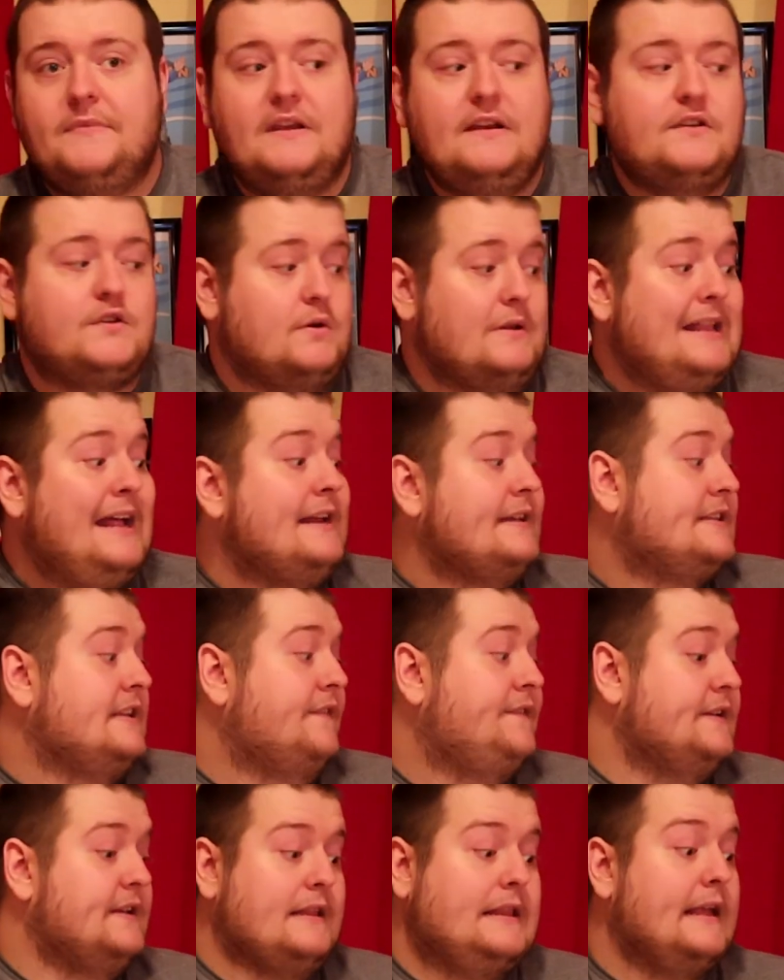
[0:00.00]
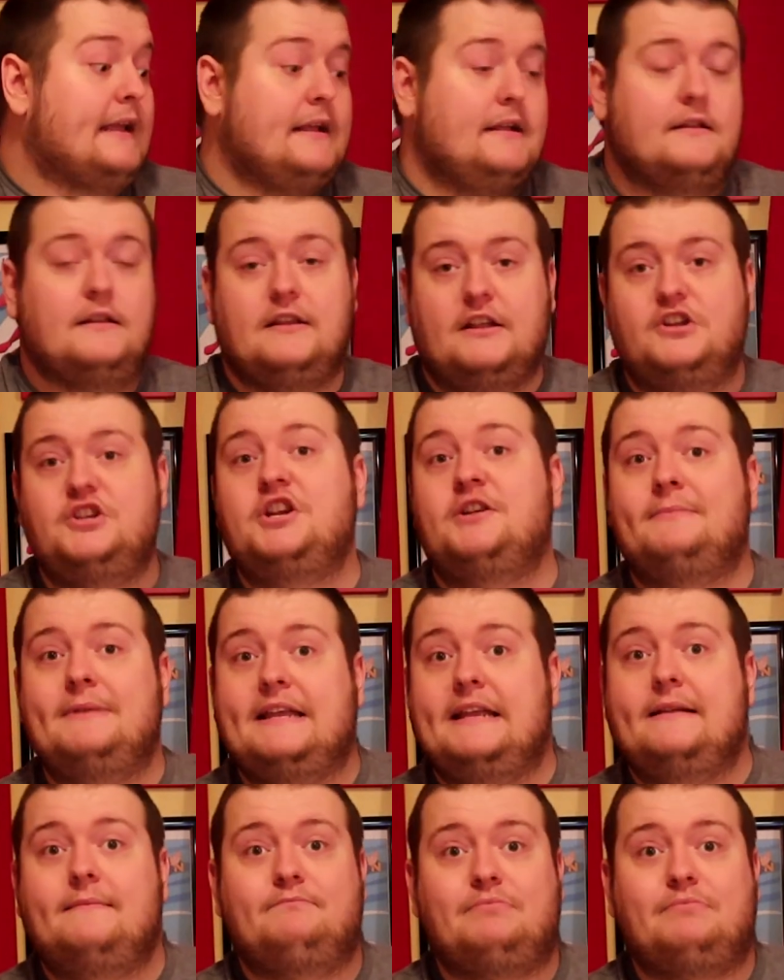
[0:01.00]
So a lot of stuff, like legitimately,